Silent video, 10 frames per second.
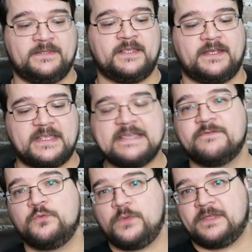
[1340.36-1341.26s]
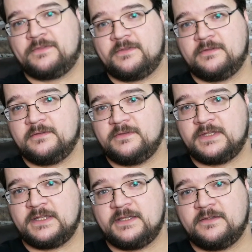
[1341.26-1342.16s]
that even with
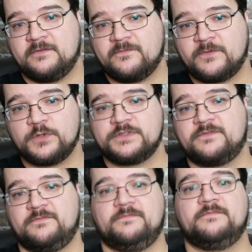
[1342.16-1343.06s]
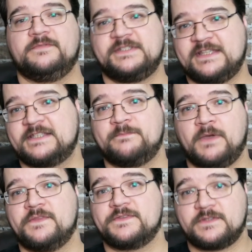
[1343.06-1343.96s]
the first 6
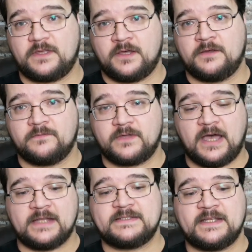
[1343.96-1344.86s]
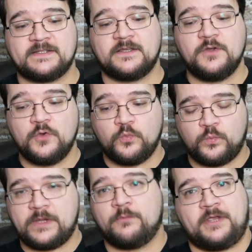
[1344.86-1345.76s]
months of content,
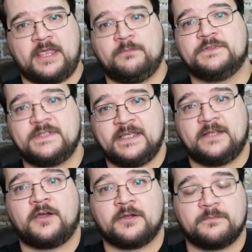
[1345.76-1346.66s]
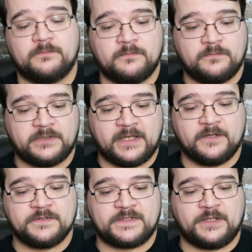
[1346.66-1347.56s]
we were able to get our
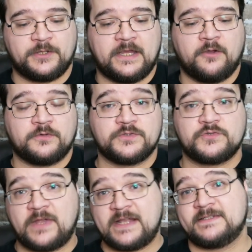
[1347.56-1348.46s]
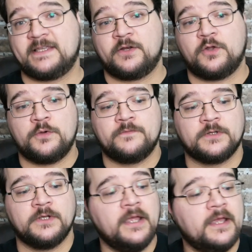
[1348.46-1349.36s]
players and their characters translated
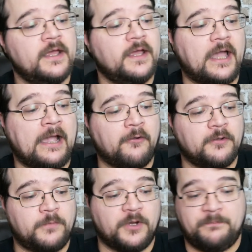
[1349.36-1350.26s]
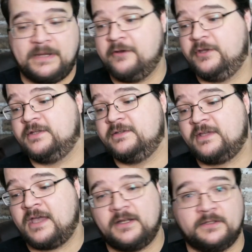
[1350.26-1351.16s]
over. Our Barbarian
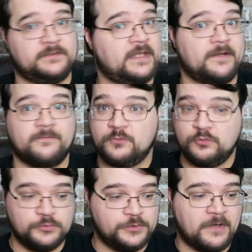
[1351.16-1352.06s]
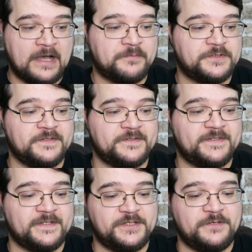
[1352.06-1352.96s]
got a lot of cool new
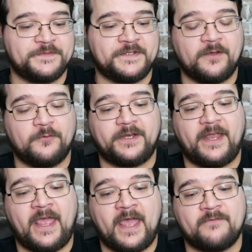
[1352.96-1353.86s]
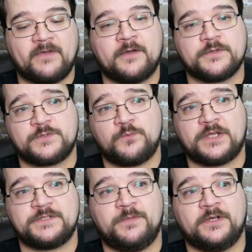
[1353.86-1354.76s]
options that she was not going to have. Our
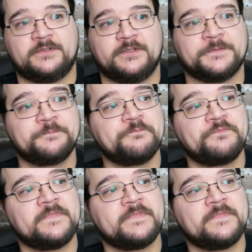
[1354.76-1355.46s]
Swashbuckler